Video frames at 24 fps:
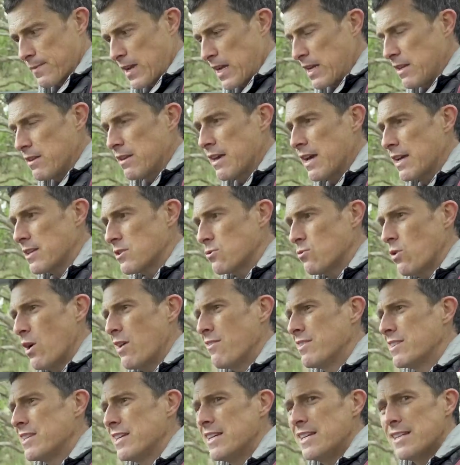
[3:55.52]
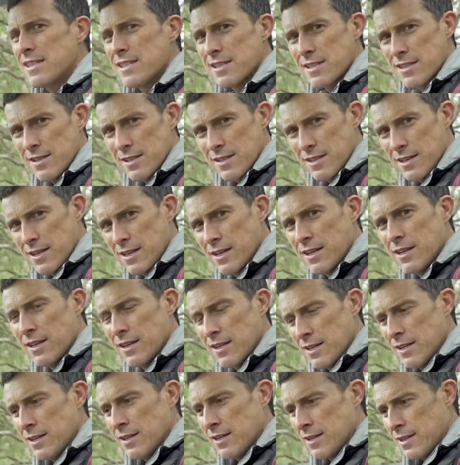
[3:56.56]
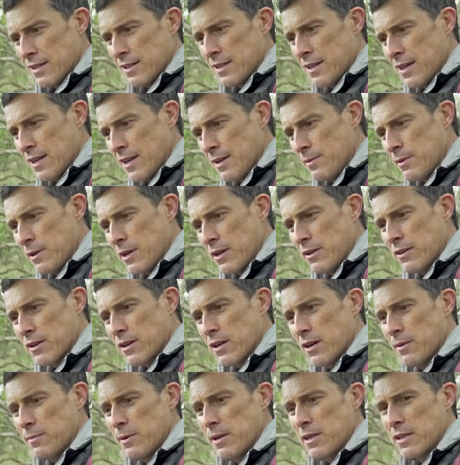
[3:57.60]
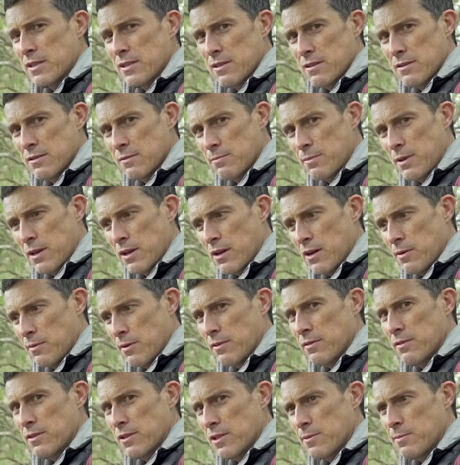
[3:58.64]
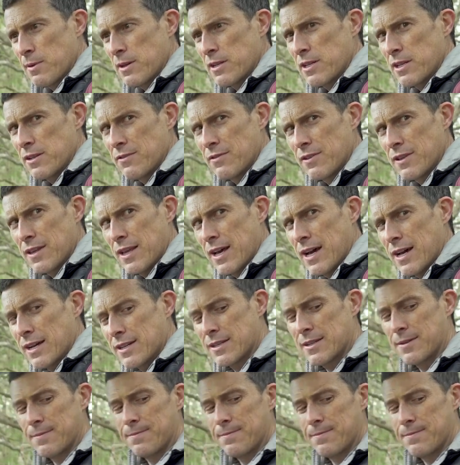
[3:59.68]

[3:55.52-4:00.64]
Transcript: Can you guess where it is? Yeah, let me know in the comments. Pin comment, especially for that.